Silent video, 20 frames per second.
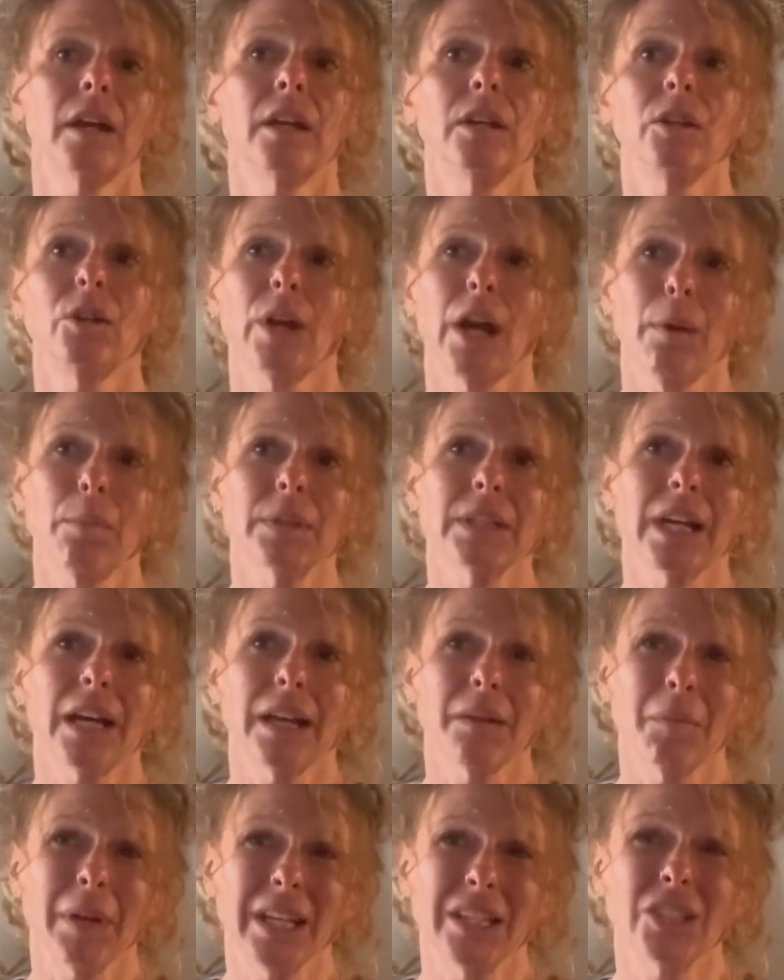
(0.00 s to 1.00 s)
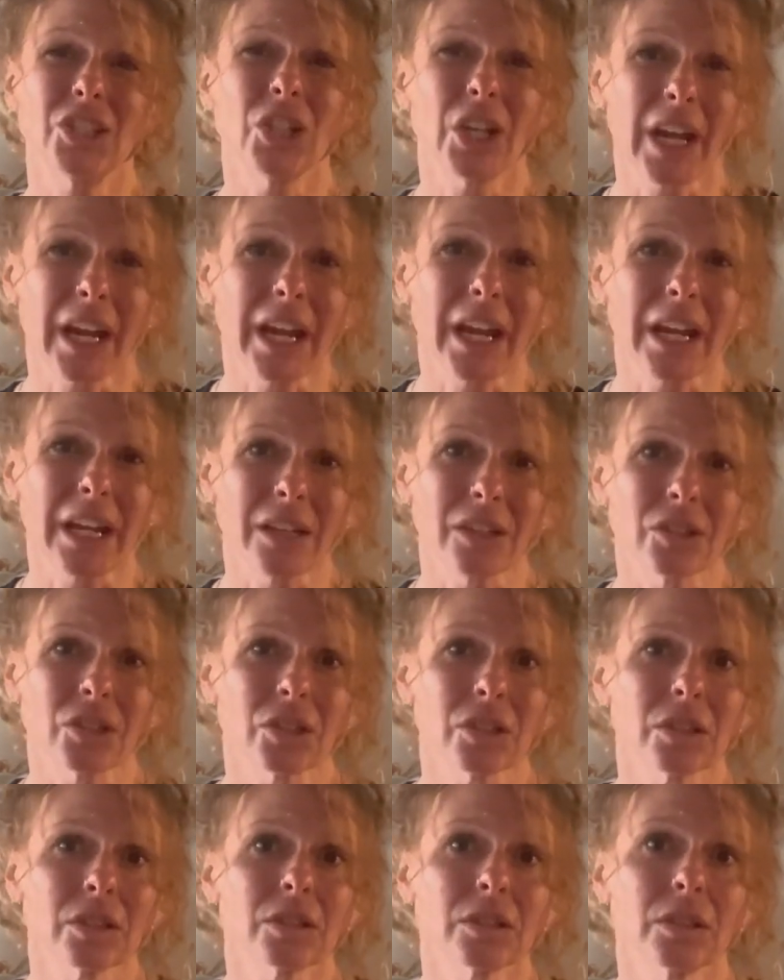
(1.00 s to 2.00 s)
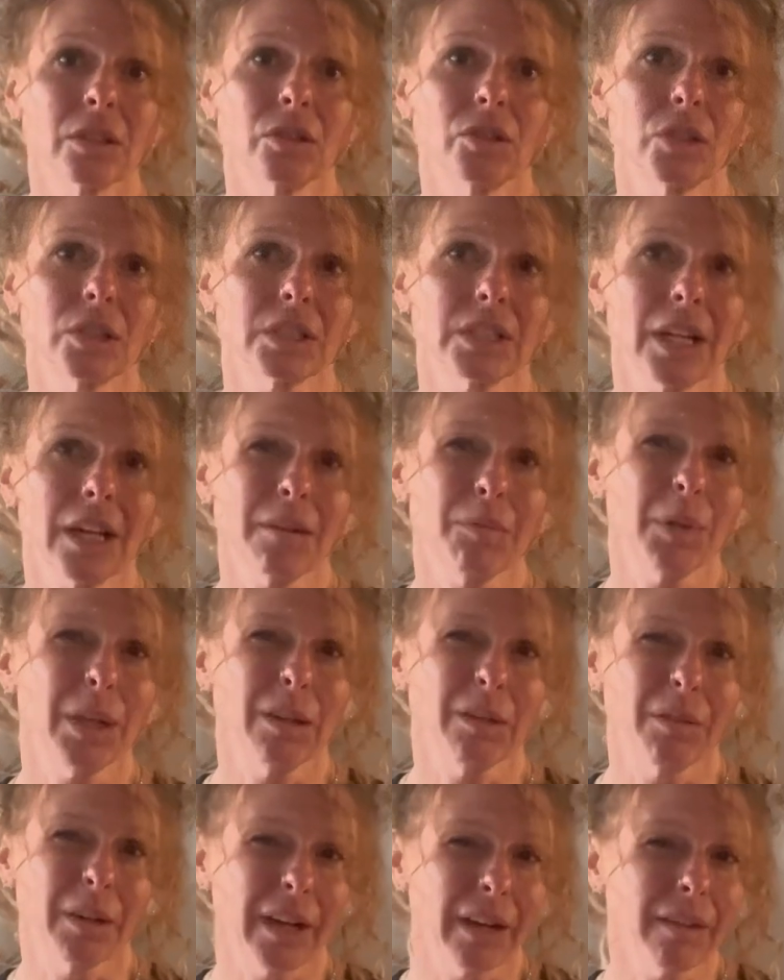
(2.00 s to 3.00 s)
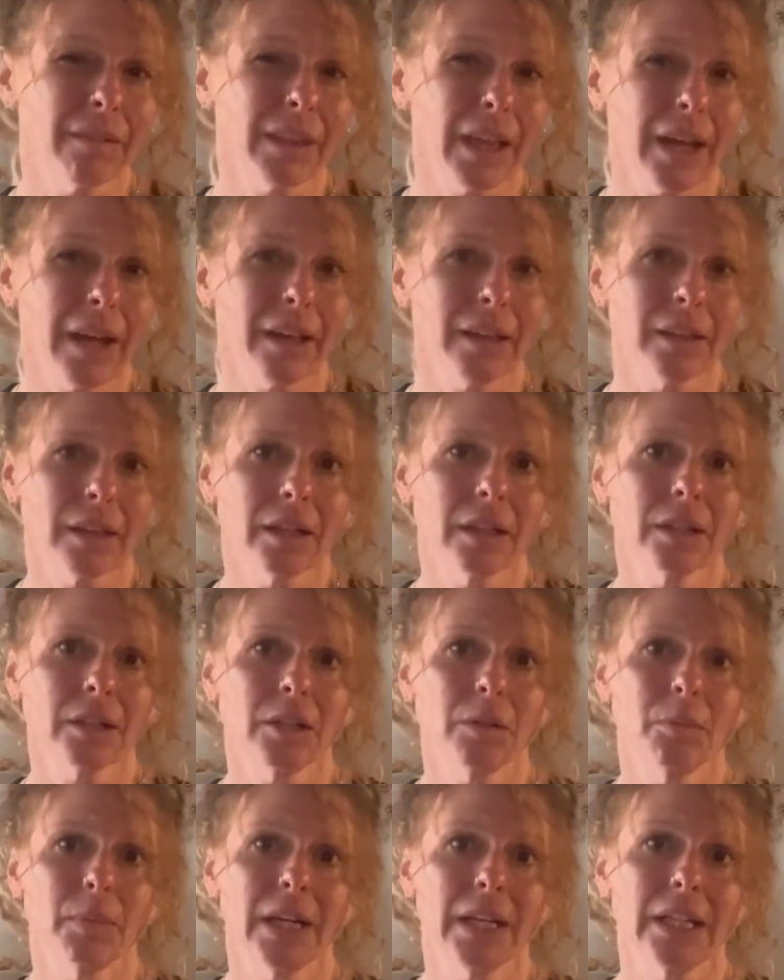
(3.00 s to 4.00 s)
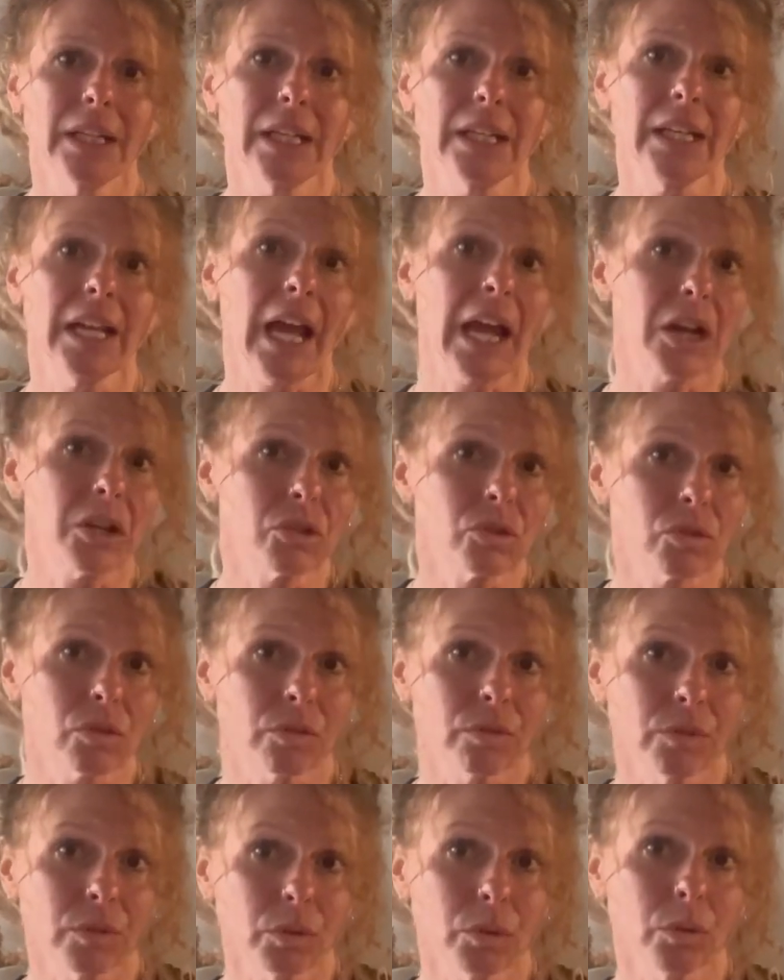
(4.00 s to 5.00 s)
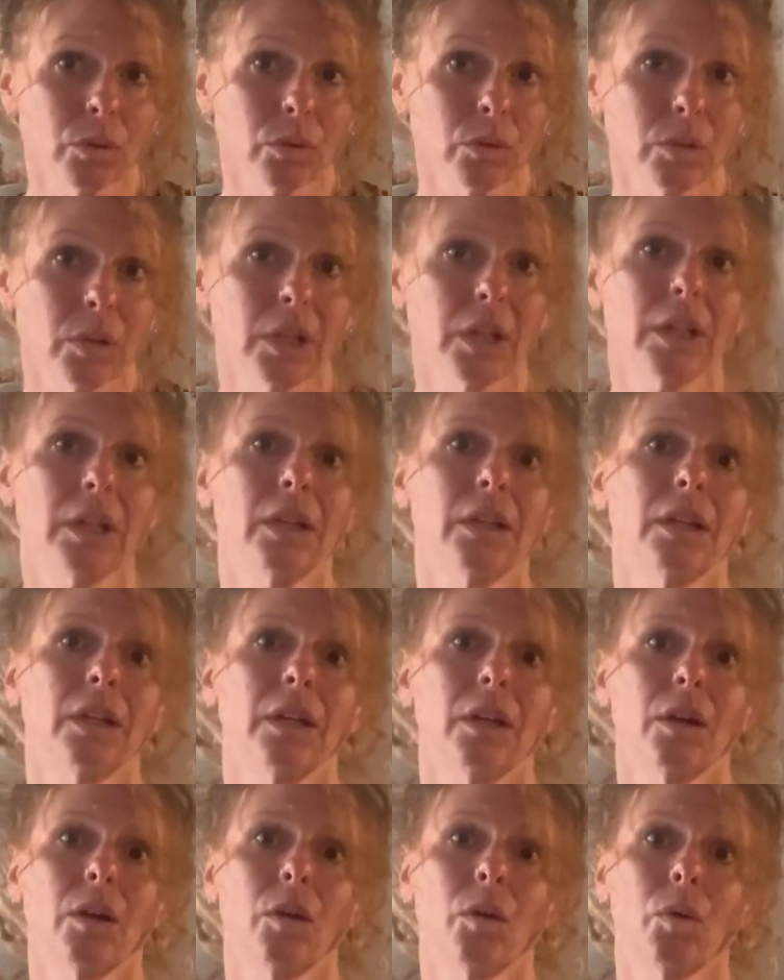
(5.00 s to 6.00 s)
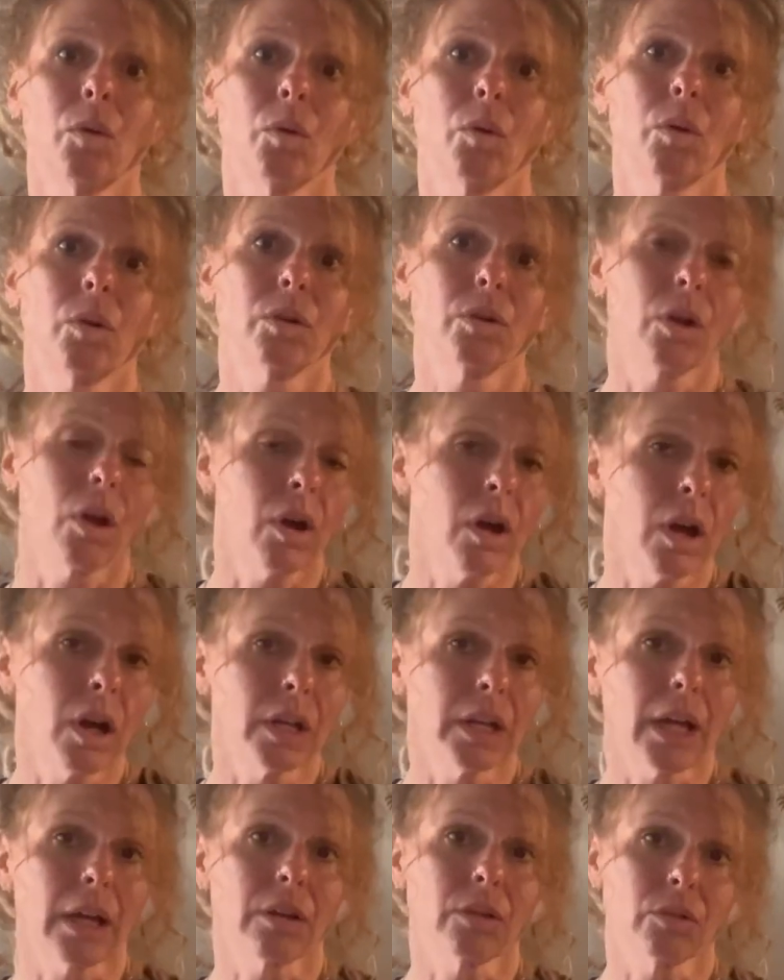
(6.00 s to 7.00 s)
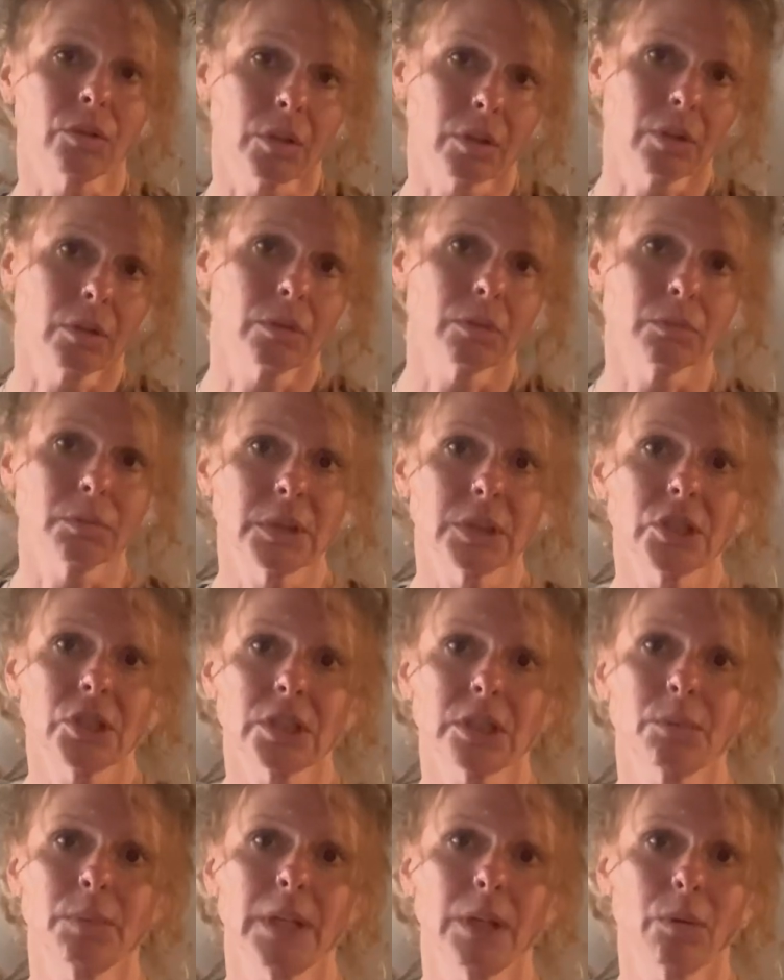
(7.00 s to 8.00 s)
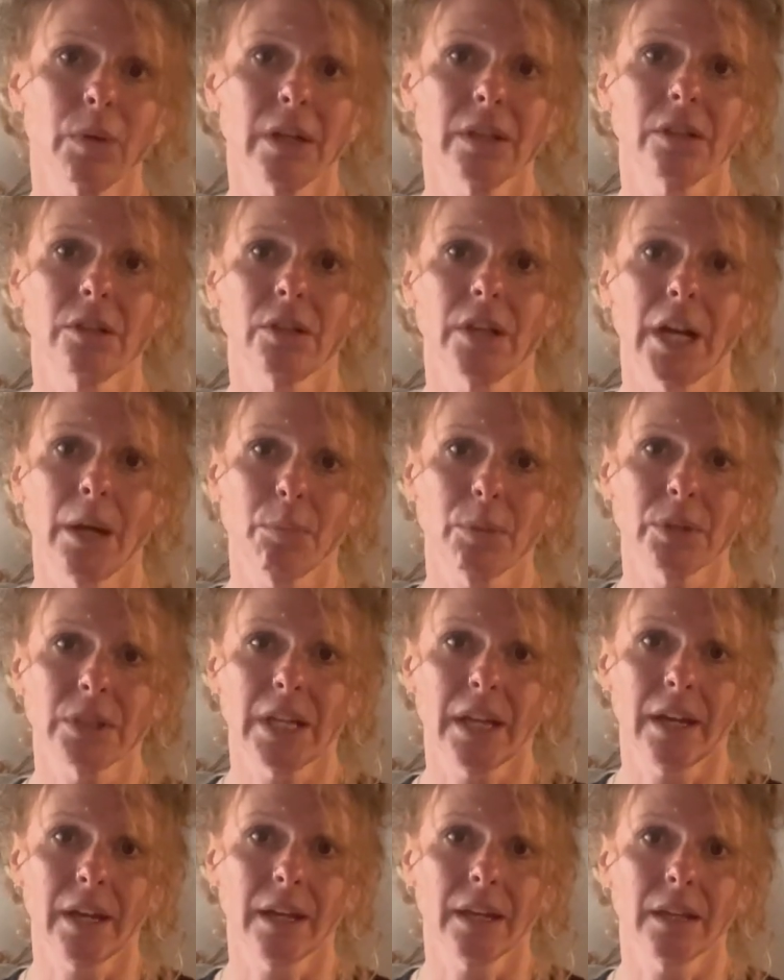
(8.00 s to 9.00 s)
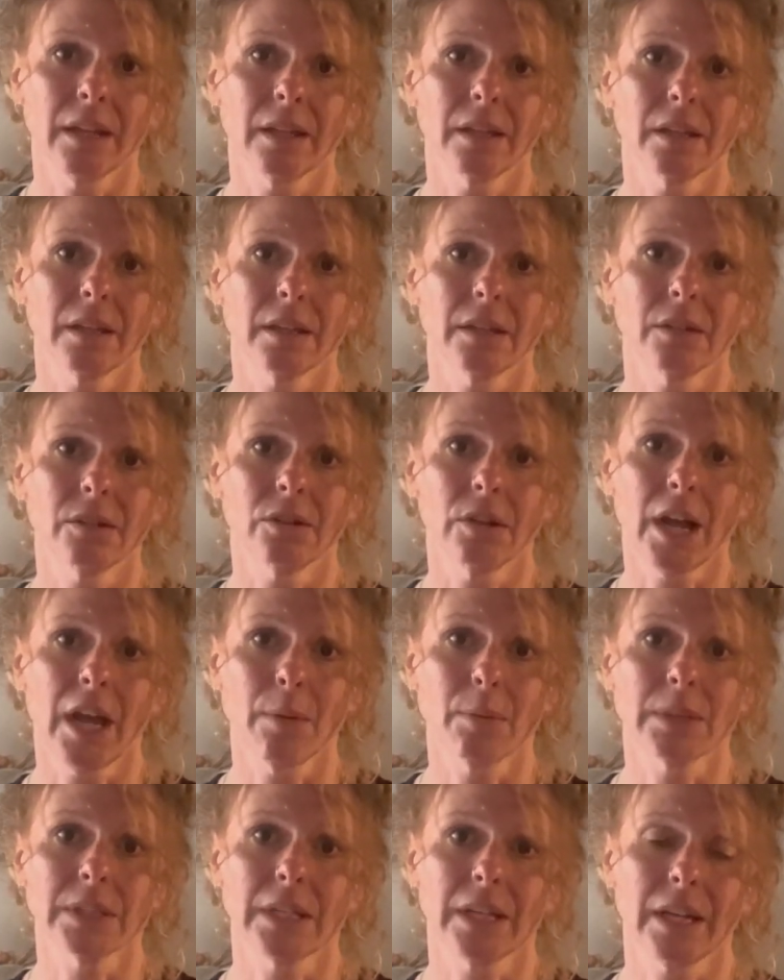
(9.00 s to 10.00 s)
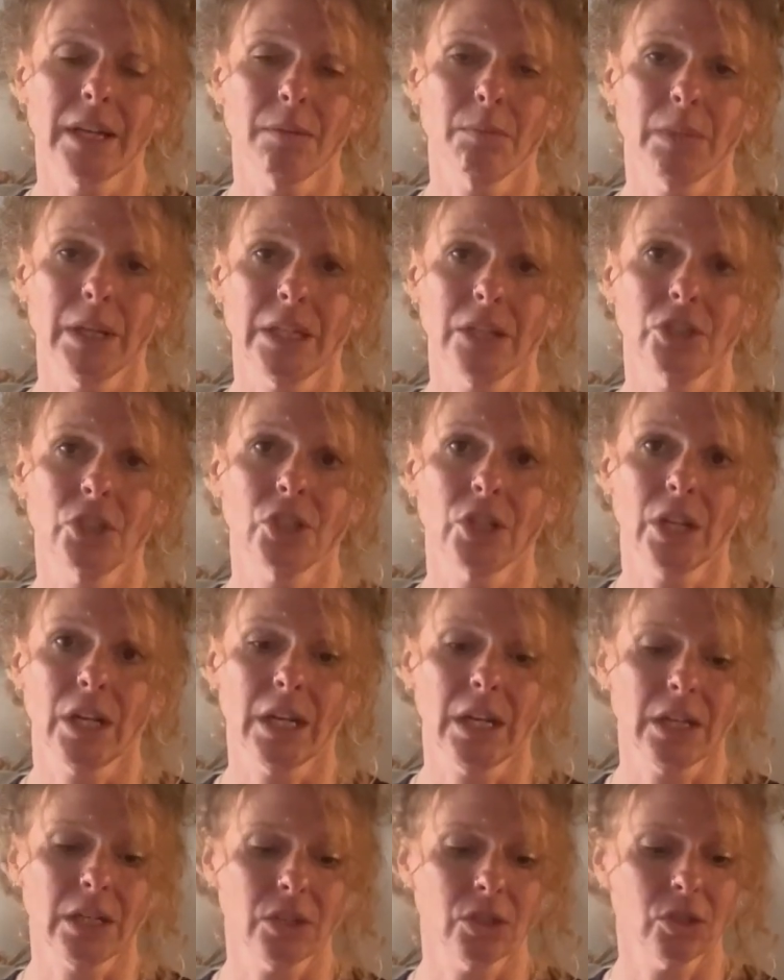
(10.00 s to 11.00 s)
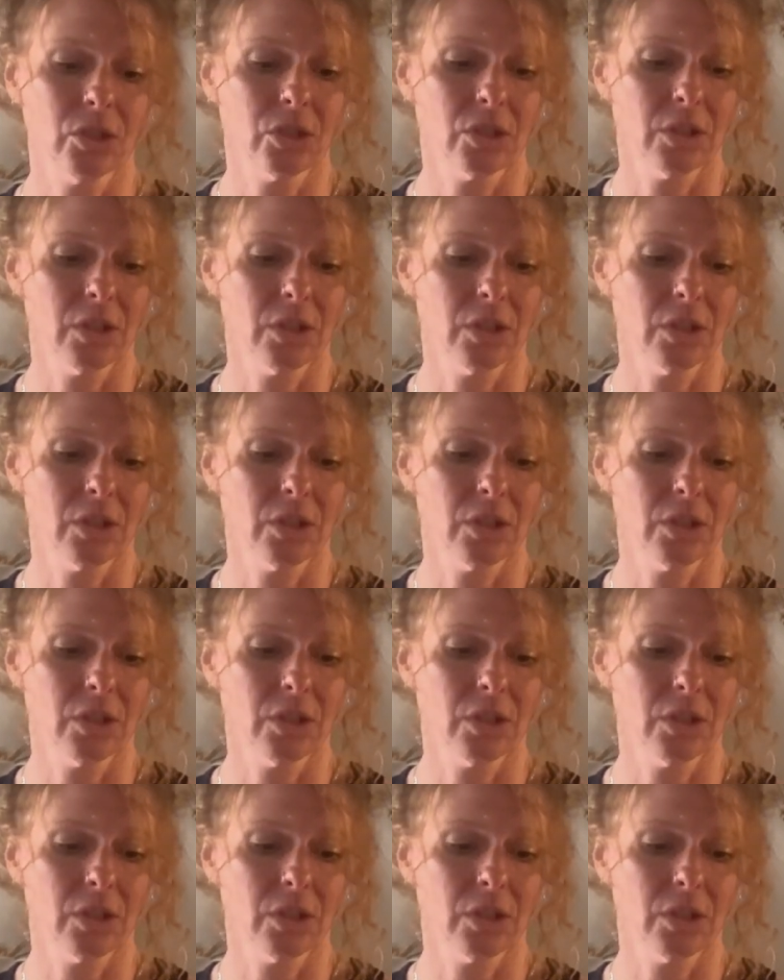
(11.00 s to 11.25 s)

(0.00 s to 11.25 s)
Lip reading: your appetite may change. So just kind of be aware of that you may need extra food or not. I don't know. But just be aware that your appetite may change